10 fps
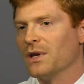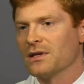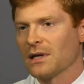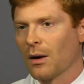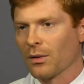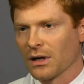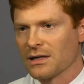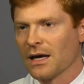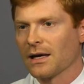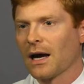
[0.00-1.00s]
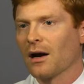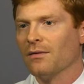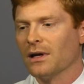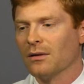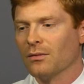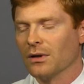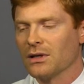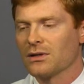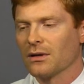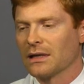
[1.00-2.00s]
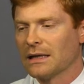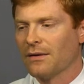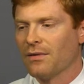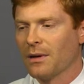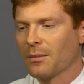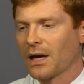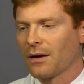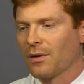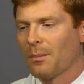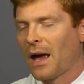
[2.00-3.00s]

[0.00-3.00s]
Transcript: this is how we're going to take care of it, and really start to give them kind of a,